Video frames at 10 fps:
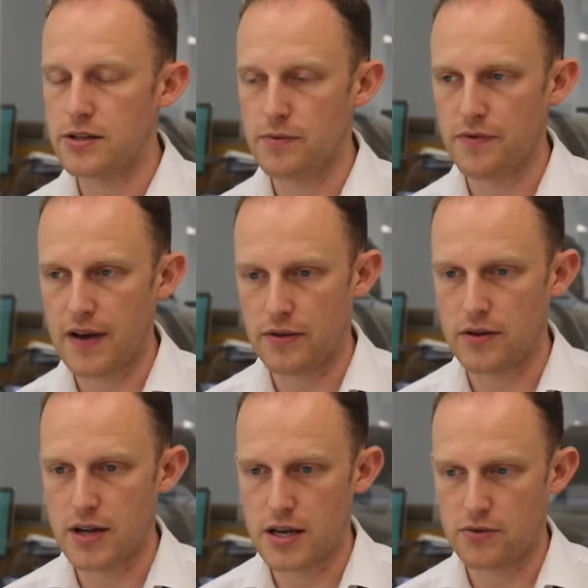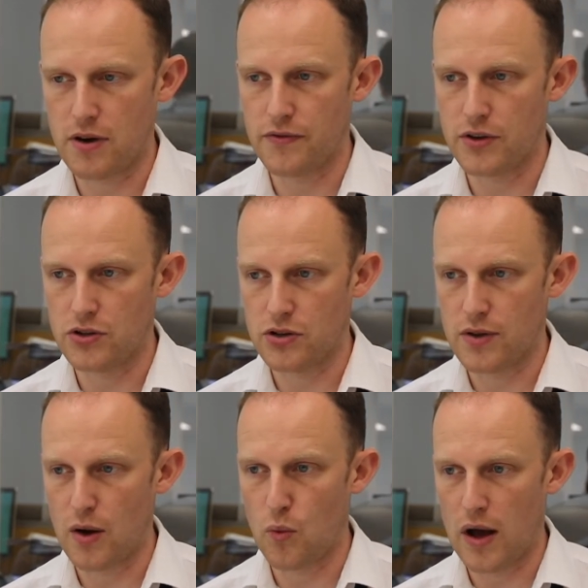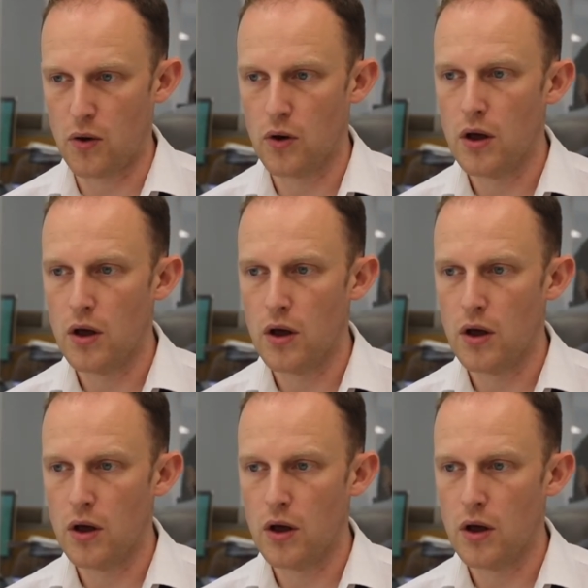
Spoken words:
So we found that Datagraphic can do that well.